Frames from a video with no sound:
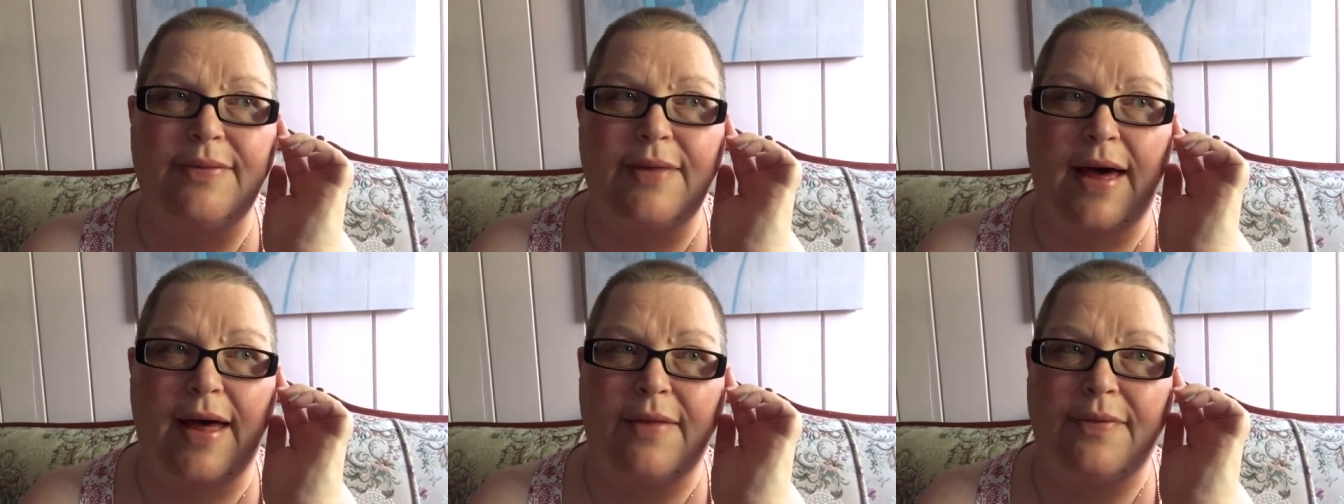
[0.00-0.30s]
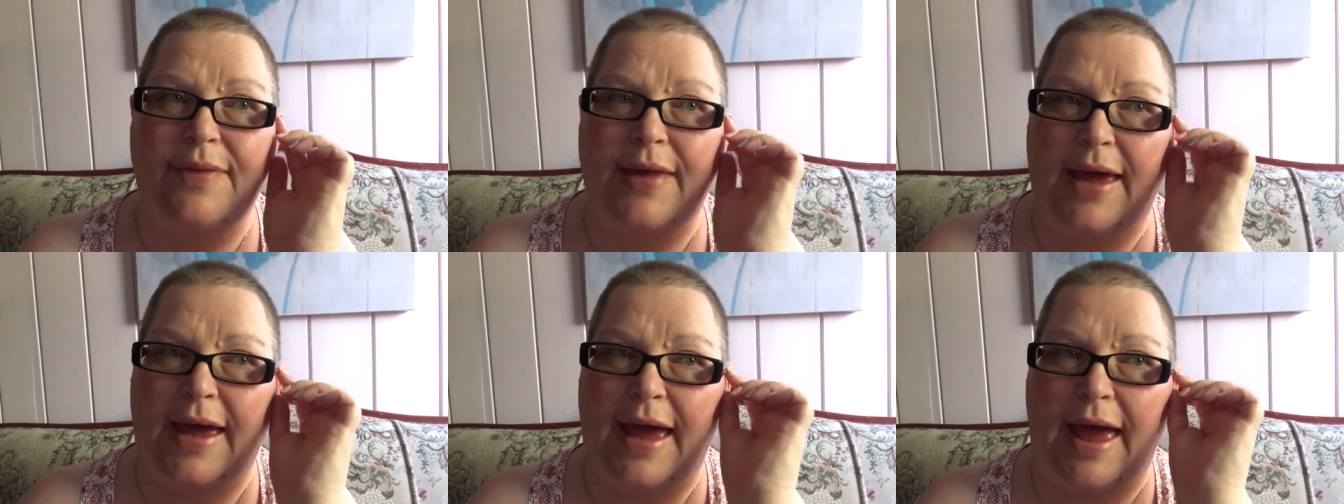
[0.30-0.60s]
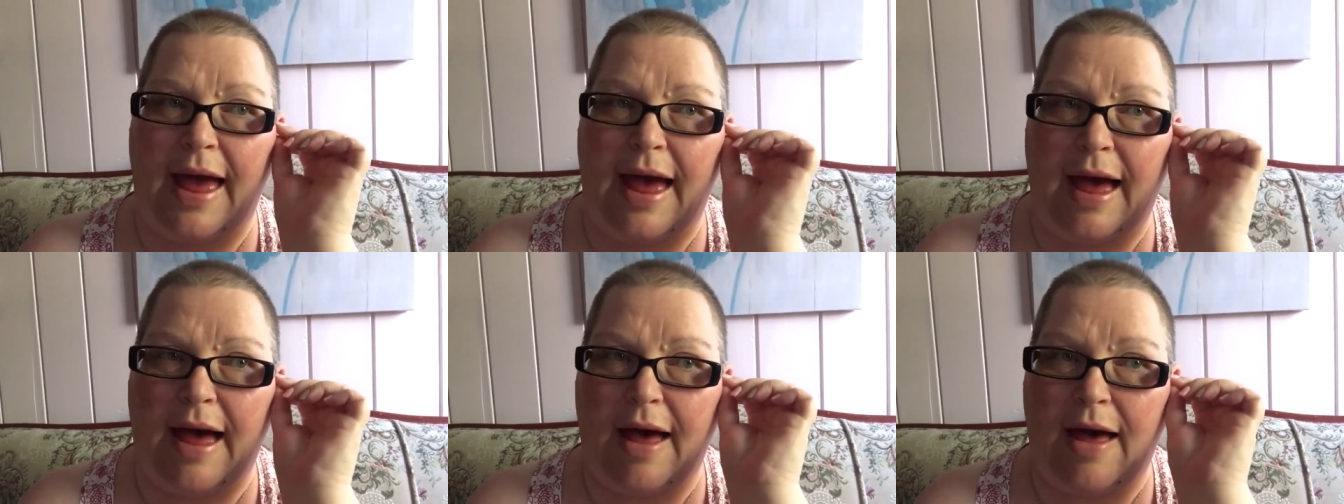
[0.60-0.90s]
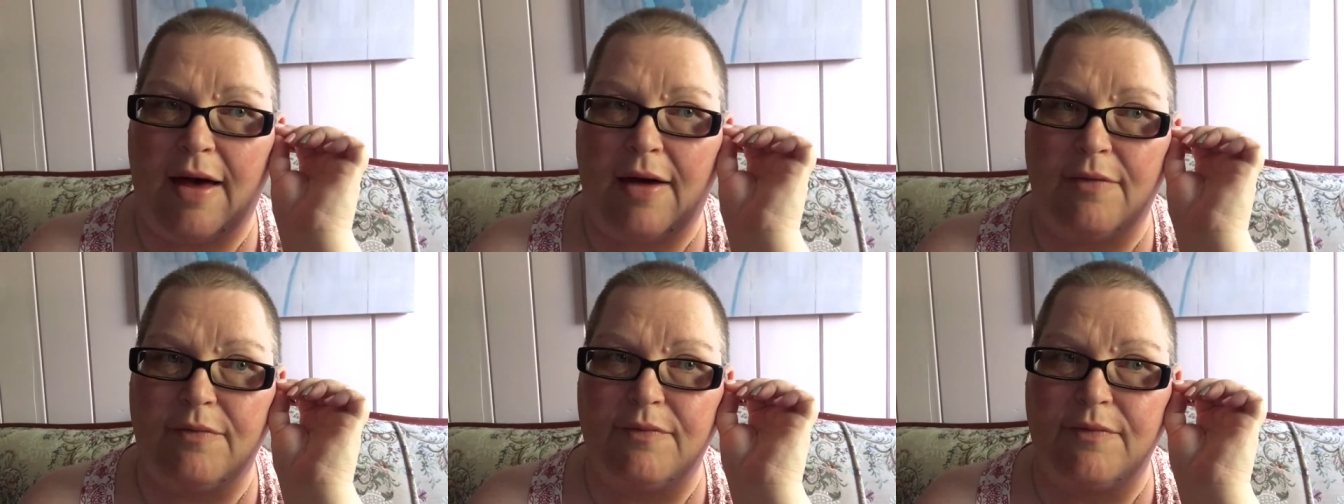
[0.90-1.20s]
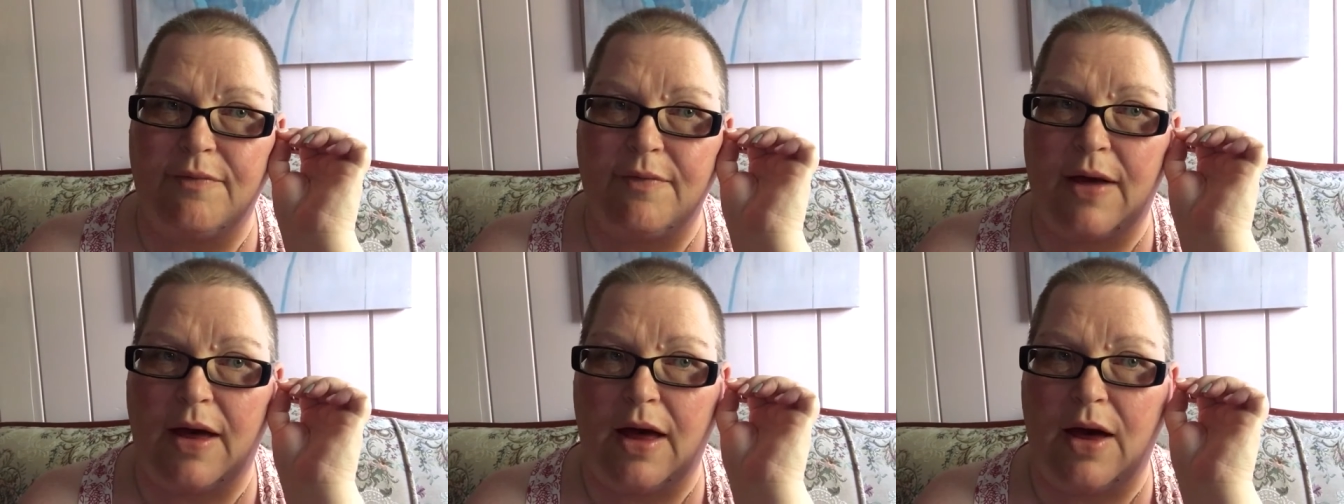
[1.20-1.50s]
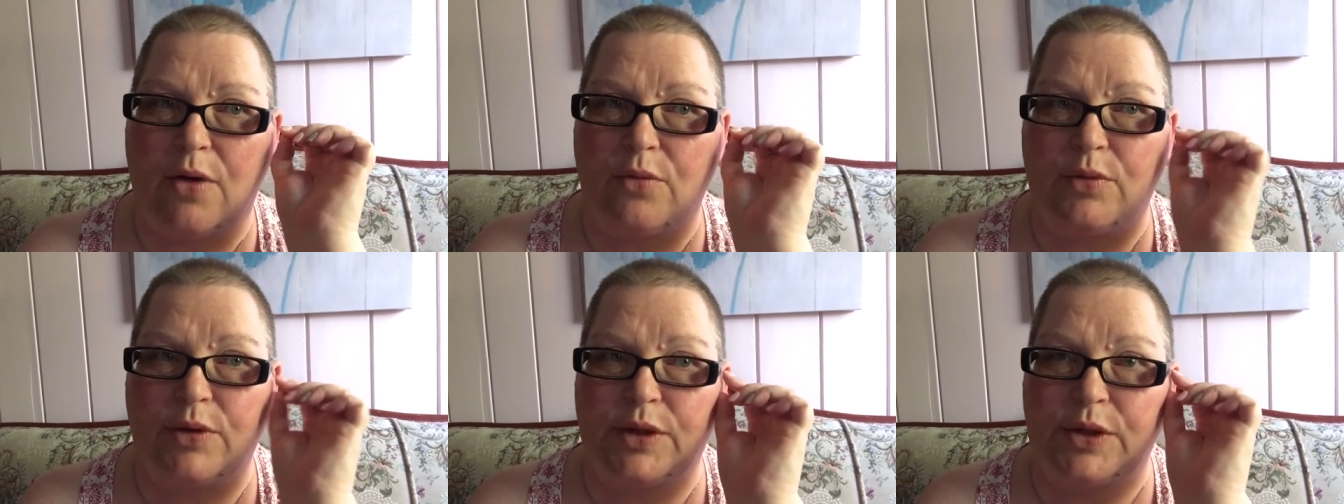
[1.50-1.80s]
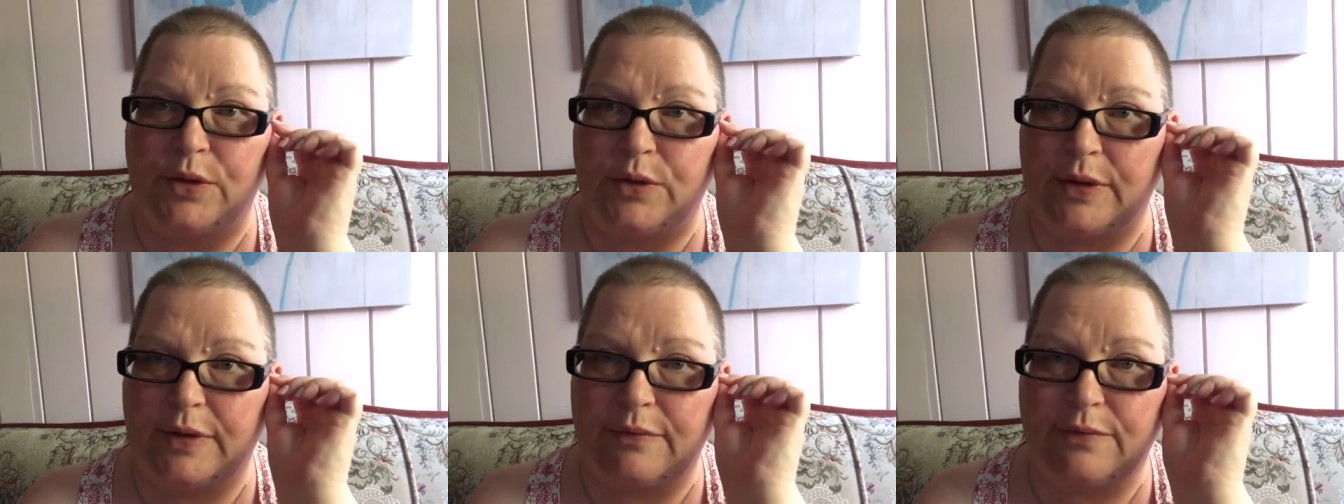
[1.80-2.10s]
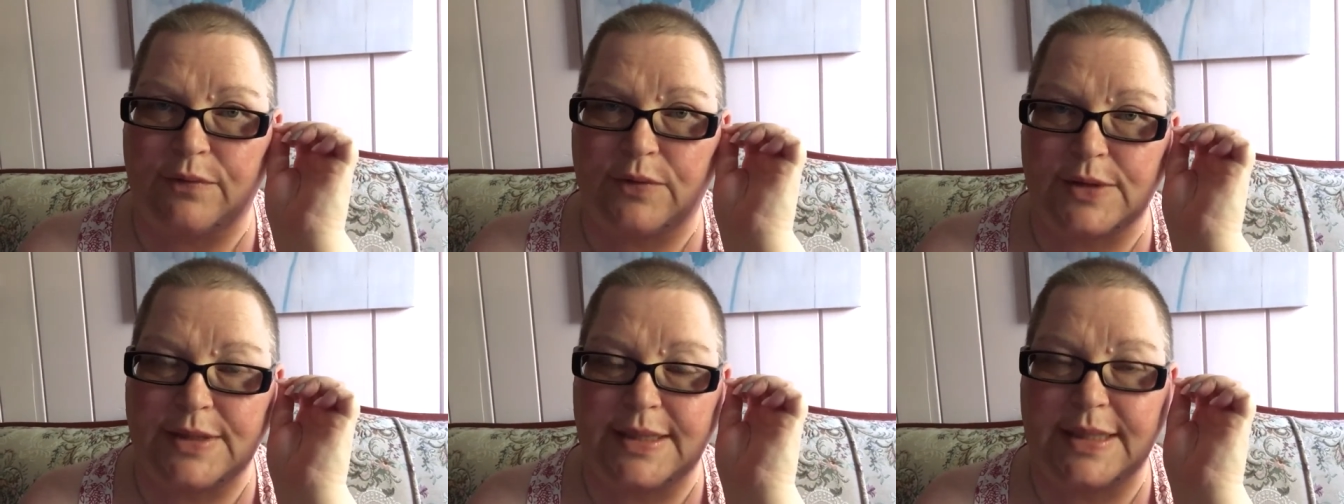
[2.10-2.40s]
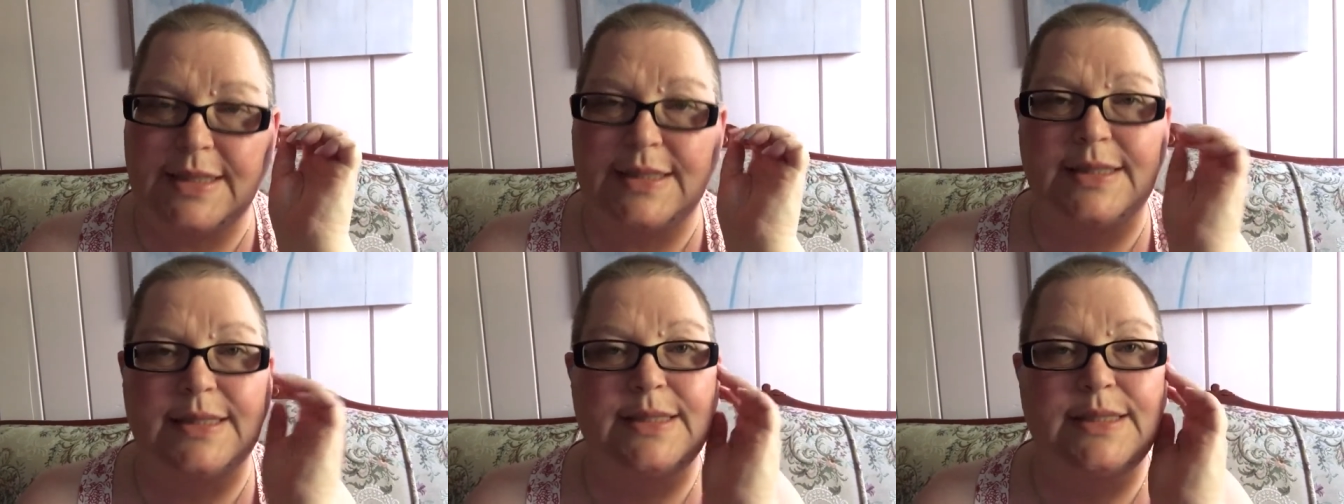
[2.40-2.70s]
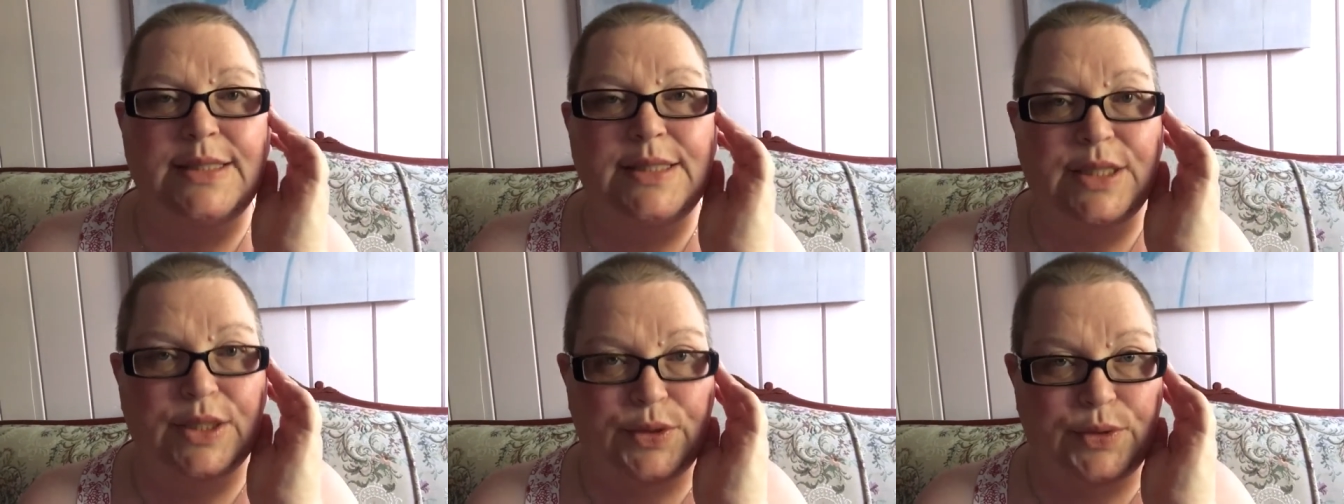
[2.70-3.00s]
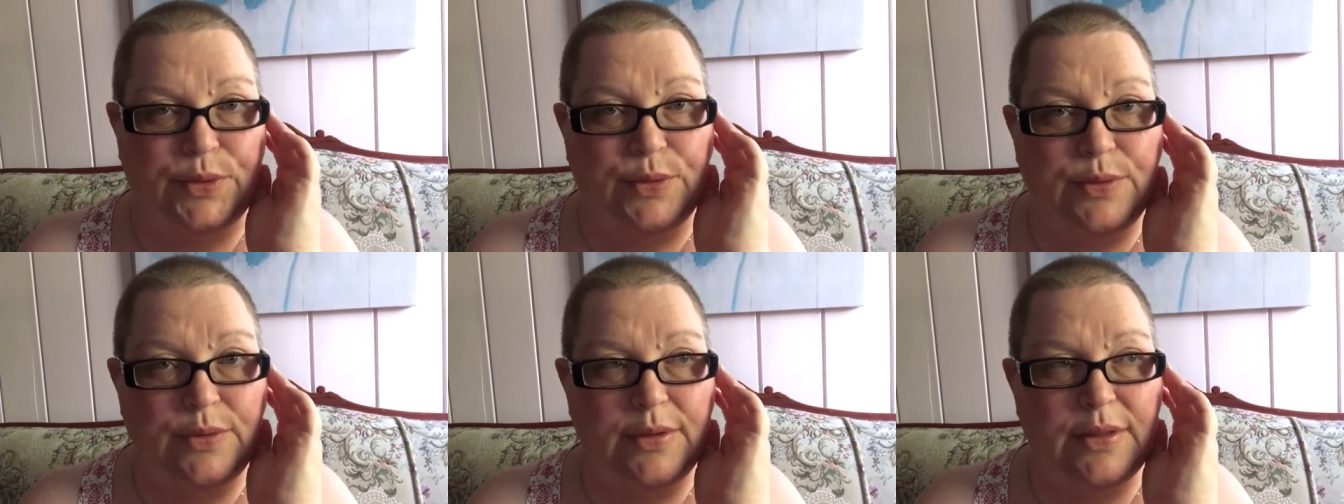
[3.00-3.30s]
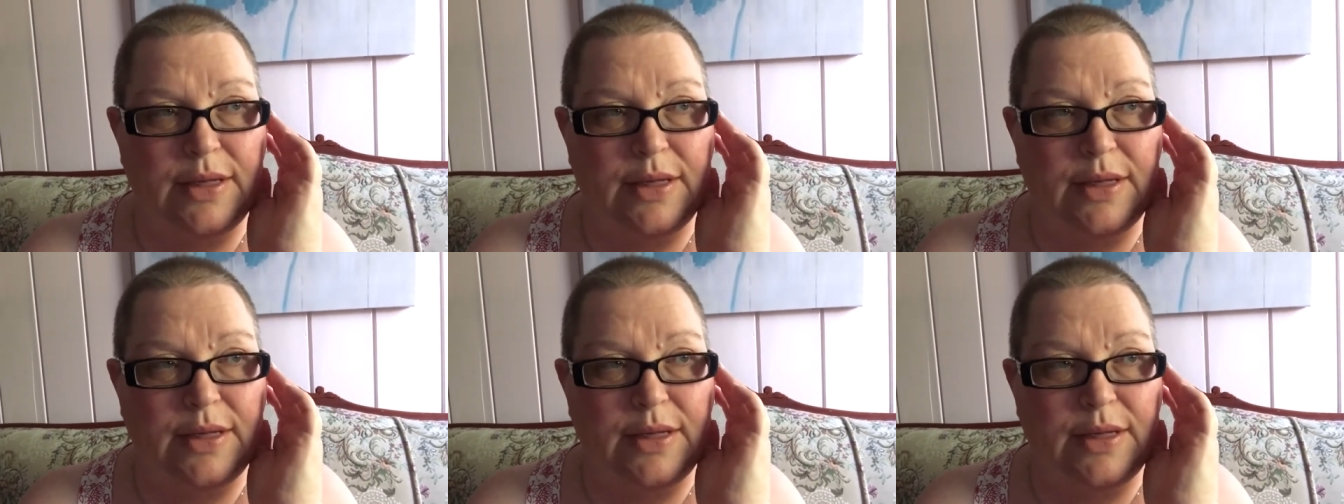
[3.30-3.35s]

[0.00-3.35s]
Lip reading: that they have renewed it for season 2.